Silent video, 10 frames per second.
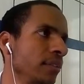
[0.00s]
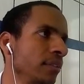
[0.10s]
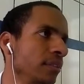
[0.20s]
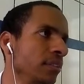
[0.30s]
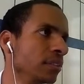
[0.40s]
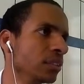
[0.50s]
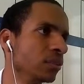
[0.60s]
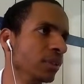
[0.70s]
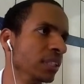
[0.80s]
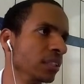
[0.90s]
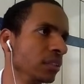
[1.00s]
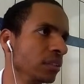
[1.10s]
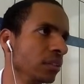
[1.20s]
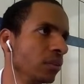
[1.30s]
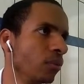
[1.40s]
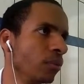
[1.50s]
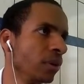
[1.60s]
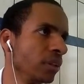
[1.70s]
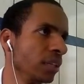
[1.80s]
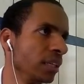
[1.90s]
it's being read
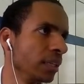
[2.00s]
wrongly.